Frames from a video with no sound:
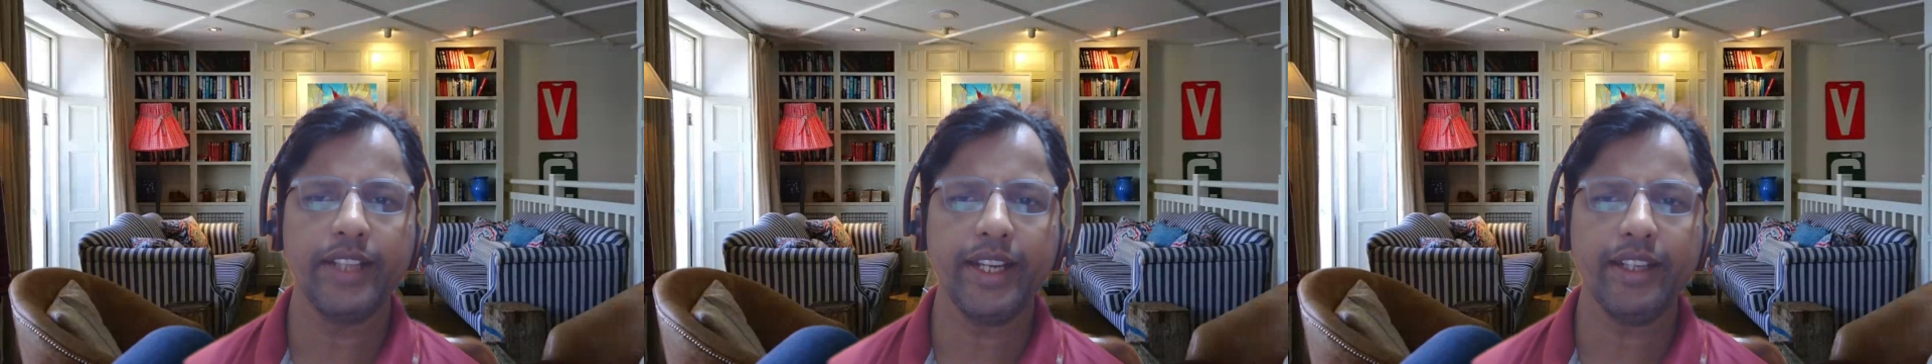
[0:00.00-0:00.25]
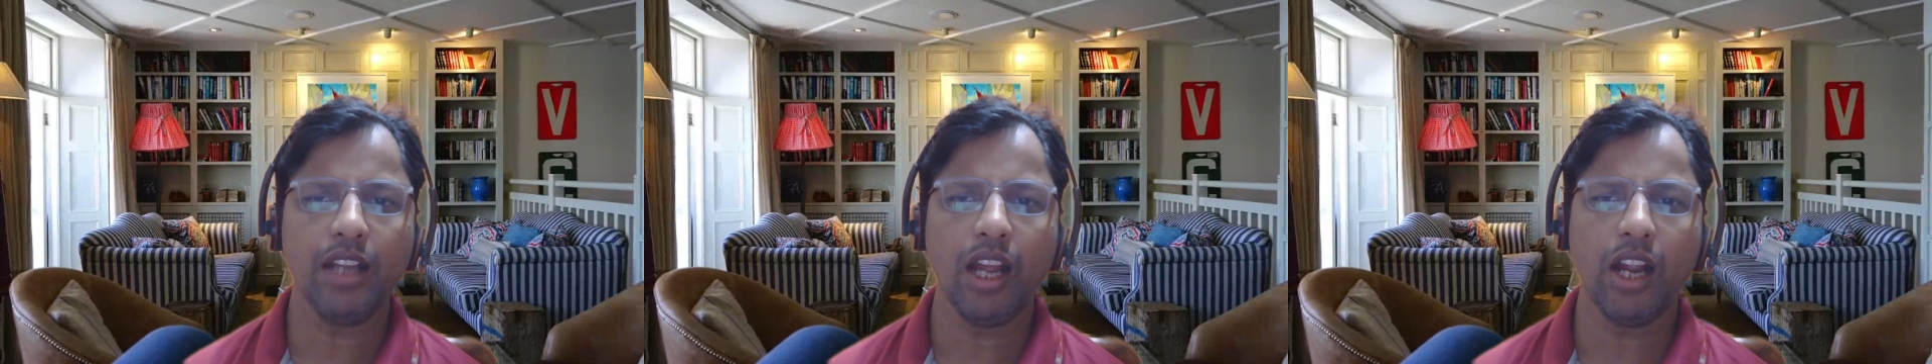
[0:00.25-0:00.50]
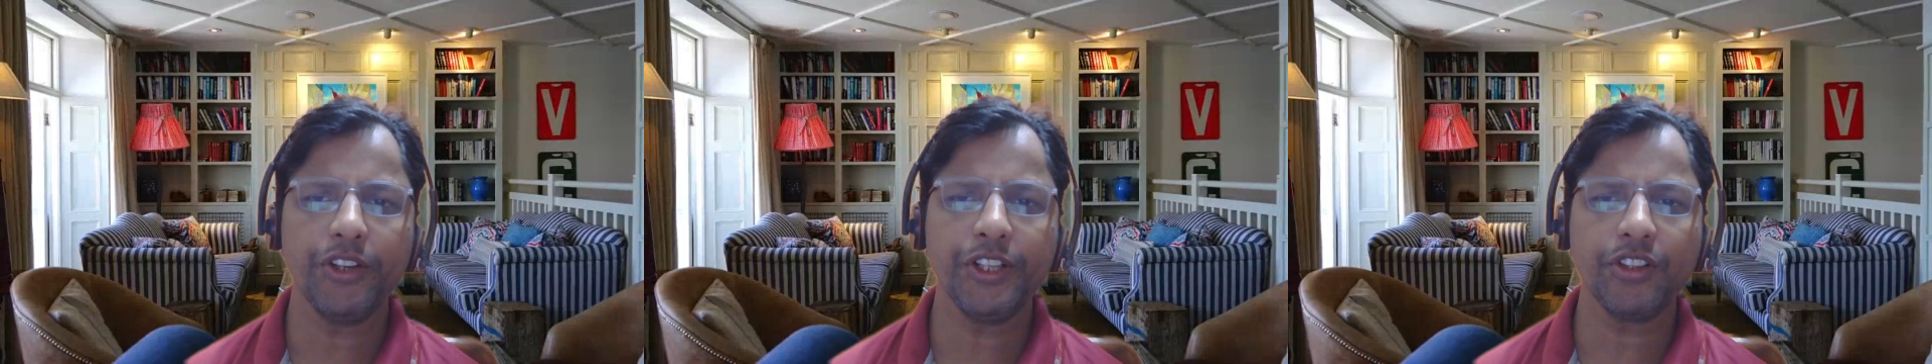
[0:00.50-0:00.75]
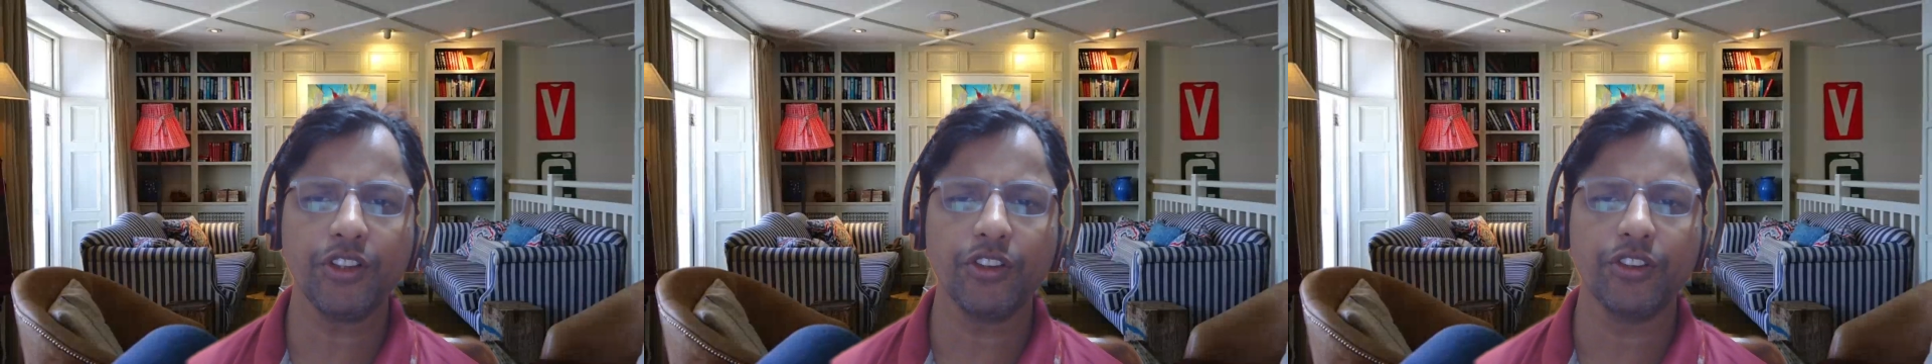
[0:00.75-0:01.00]
Then how
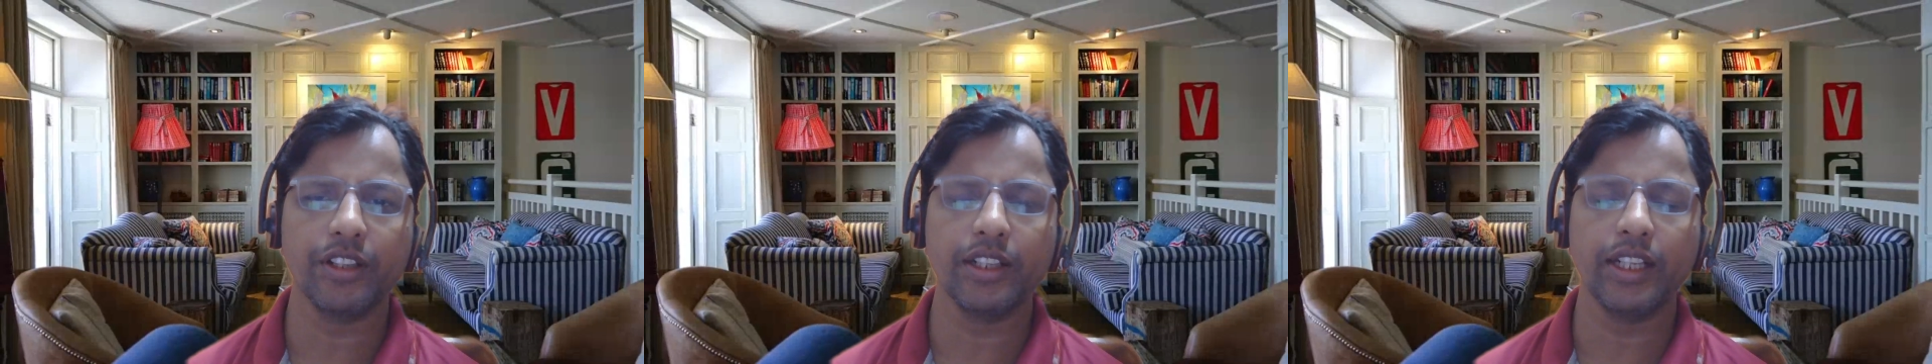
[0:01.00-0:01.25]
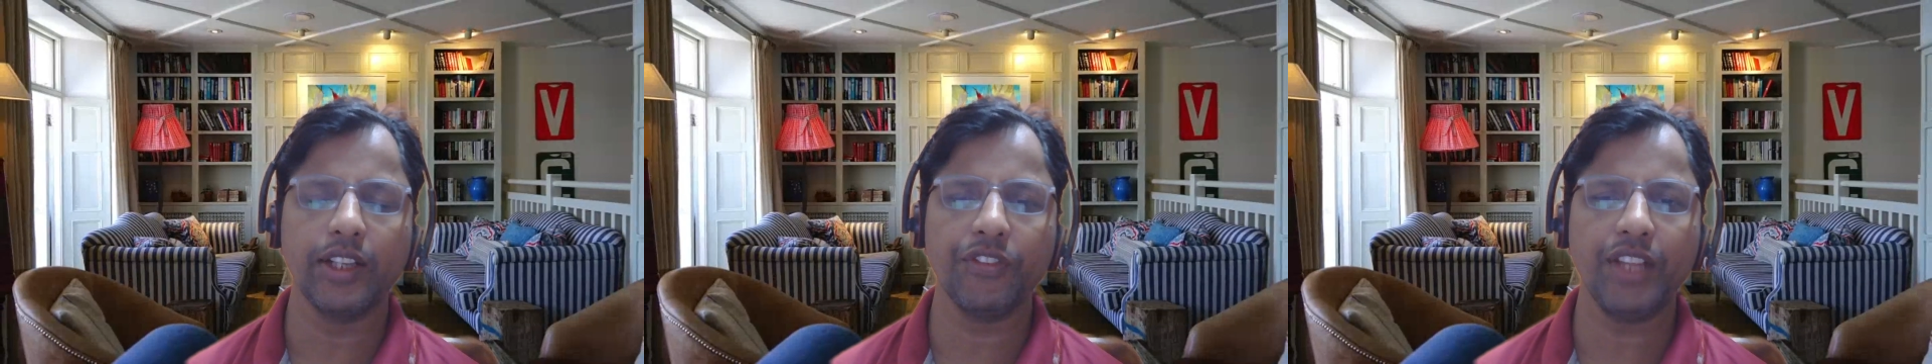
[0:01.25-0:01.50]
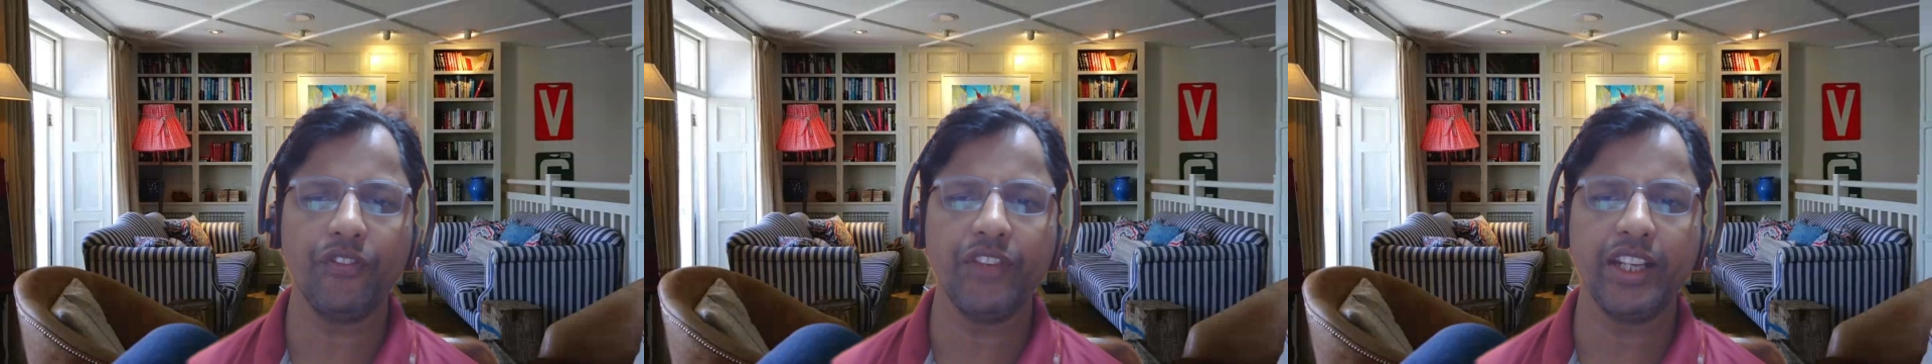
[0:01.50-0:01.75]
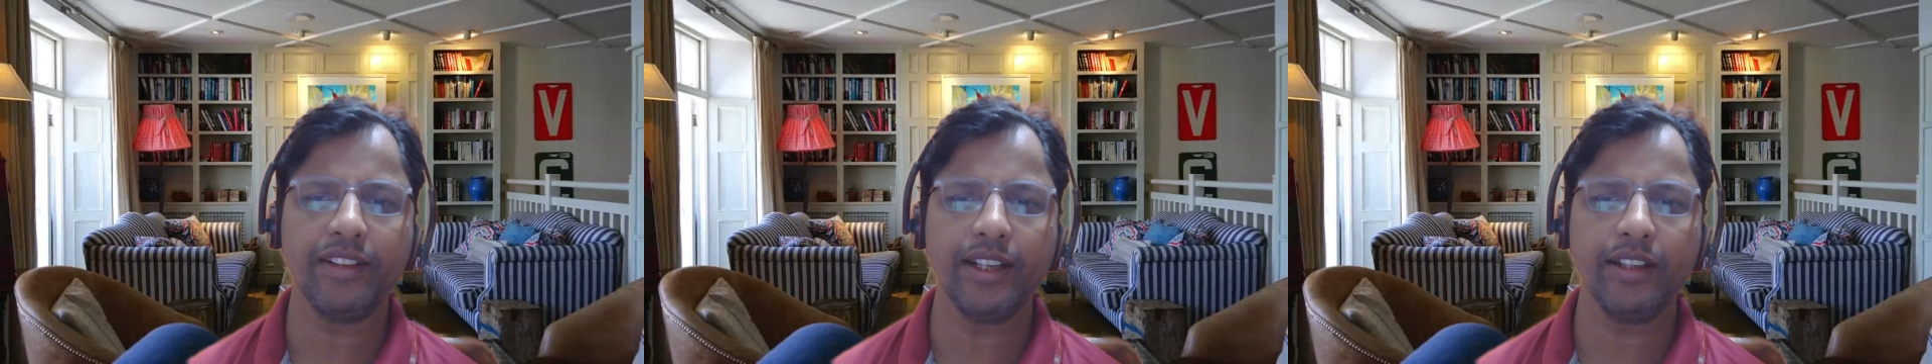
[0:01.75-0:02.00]
do you code if the
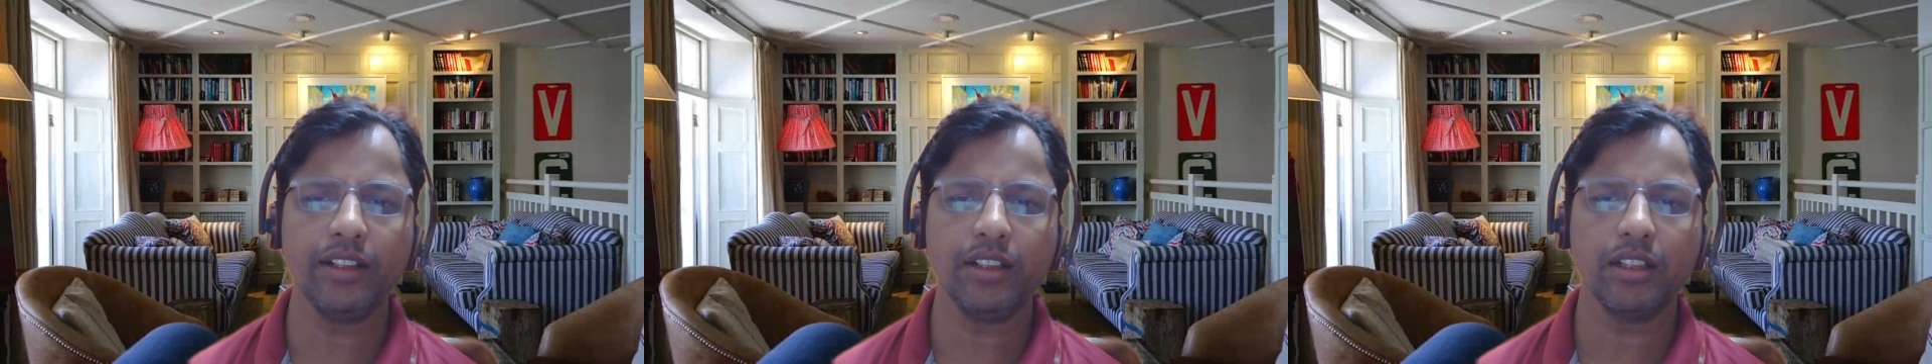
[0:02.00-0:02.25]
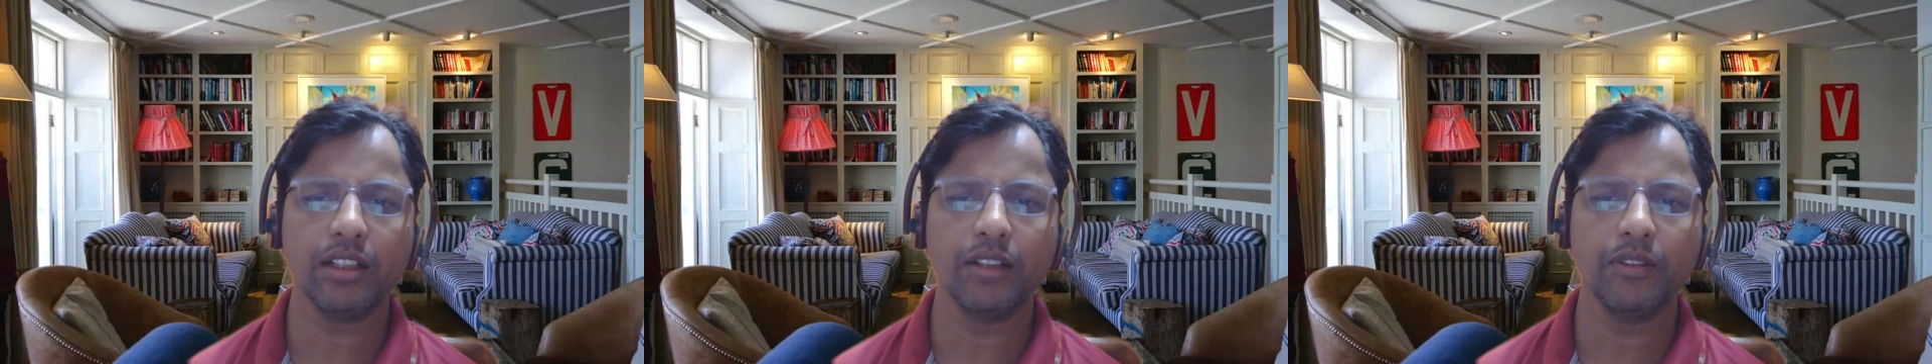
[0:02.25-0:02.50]
physician